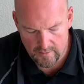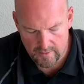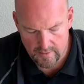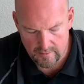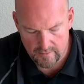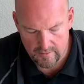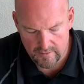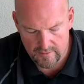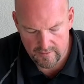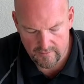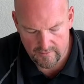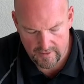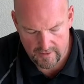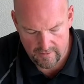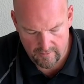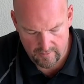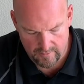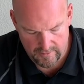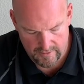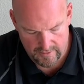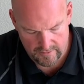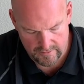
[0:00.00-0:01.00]
up those flower
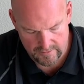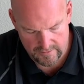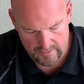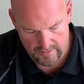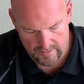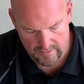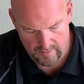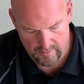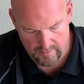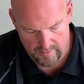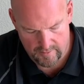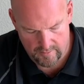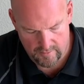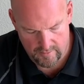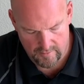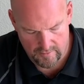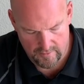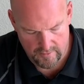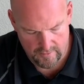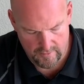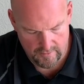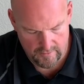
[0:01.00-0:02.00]
petals a little bit
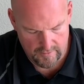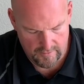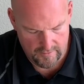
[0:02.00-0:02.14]
more.